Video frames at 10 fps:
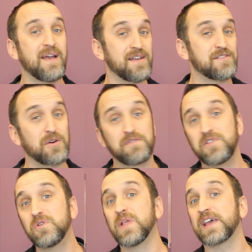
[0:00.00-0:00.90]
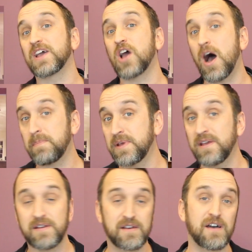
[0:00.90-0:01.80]
So if you'd like a
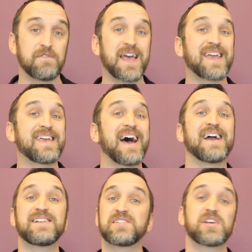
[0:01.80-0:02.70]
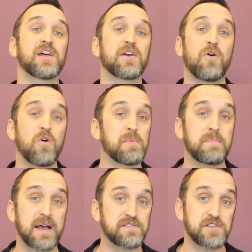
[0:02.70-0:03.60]
copy of that guide to selling a home in
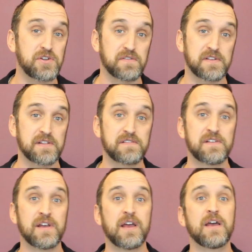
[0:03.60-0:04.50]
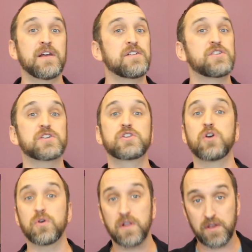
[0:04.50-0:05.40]
Massachusetts, just
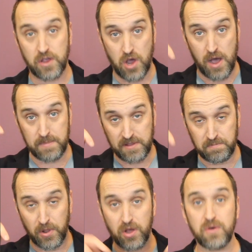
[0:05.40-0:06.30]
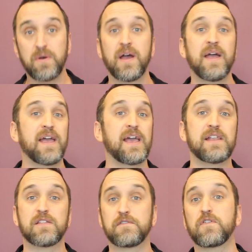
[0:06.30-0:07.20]
go to the comments below, and
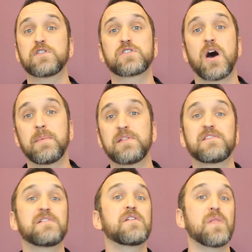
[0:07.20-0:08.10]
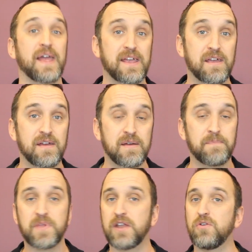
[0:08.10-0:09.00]
in the first comments there's a link,
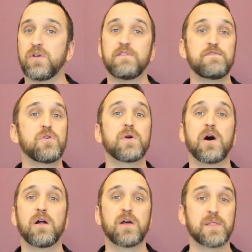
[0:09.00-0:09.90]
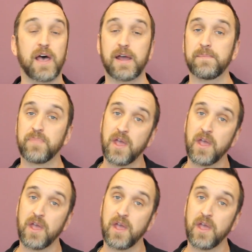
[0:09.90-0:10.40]
and you can view it all online.